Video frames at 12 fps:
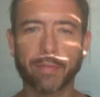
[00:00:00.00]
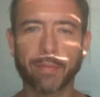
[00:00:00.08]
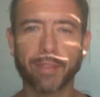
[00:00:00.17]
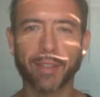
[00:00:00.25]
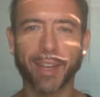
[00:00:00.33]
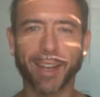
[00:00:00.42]

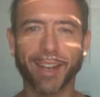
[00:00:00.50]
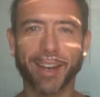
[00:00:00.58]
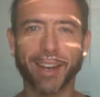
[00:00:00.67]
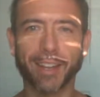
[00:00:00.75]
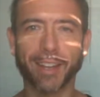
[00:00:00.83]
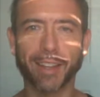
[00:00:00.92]
Okay, I
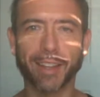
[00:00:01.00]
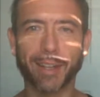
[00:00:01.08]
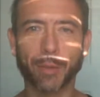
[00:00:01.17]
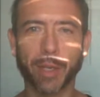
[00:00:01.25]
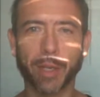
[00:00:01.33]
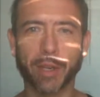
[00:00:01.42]
got a
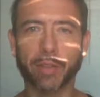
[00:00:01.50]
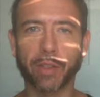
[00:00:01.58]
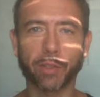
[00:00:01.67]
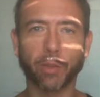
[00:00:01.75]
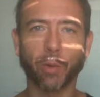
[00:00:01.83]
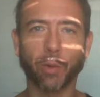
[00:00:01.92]
little bit of
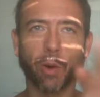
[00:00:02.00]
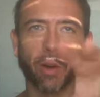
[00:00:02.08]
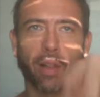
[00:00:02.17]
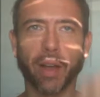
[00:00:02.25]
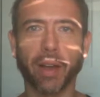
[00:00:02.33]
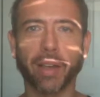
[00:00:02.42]
this noir
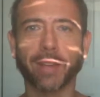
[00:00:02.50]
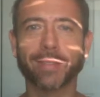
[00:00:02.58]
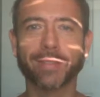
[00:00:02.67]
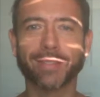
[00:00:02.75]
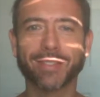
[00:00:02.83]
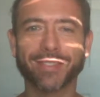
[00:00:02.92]
lighting
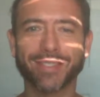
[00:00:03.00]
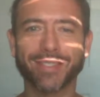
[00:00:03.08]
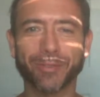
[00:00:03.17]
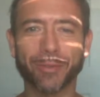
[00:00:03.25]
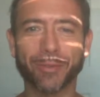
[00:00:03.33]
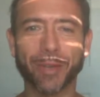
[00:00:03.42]

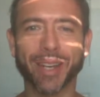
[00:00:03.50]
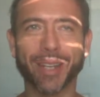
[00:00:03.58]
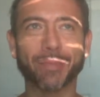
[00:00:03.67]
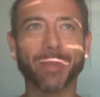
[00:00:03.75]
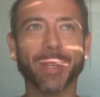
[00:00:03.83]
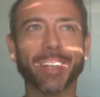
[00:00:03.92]

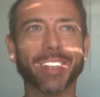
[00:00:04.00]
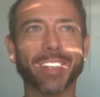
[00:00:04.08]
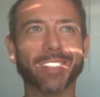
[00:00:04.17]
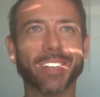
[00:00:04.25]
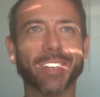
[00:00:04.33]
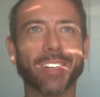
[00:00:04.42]
remaining, but I think
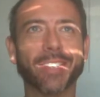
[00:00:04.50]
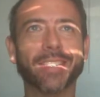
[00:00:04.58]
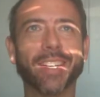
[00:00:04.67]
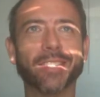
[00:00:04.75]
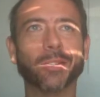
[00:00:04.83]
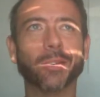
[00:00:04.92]
it's gone.
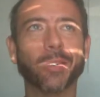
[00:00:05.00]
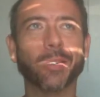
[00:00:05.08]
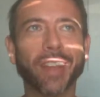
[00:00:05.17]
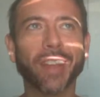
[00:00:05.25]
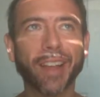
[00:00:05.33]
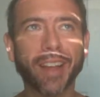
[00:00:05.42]
That's cool.
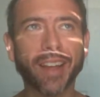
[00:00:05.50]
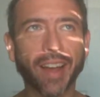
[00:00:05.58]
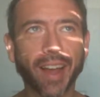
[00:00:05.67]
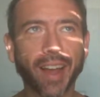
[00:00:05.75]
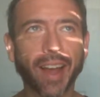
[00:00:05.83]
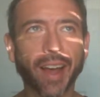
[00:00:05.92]

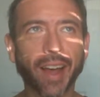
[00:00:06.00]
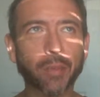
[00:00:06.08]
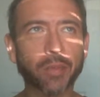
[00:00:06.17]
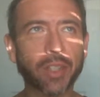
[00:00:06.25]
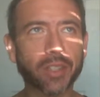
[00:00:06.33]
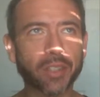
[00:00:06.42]
I'm
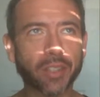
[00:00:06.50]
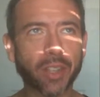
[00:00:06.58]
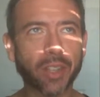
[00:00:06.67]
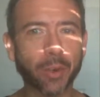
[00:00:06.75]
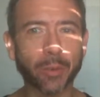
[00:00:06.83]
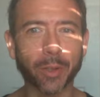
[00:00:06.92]
such a
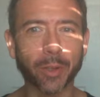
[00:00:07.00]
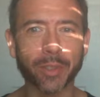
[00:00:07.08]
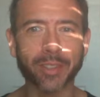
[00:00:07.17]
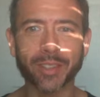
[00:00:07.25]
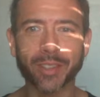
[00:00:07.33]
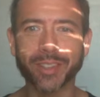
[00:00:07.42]
sucker for
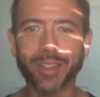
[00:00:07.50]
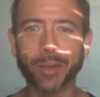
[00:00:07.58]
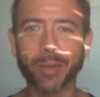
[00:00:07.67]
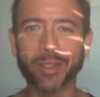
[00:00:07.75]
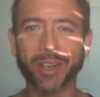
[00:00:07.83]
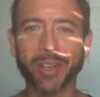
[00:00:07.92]
this, so I
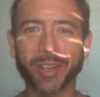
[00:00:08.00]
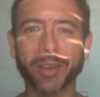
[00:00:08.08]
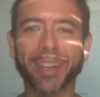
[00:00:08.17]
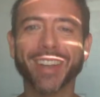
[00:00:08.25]
hope it's not annoying.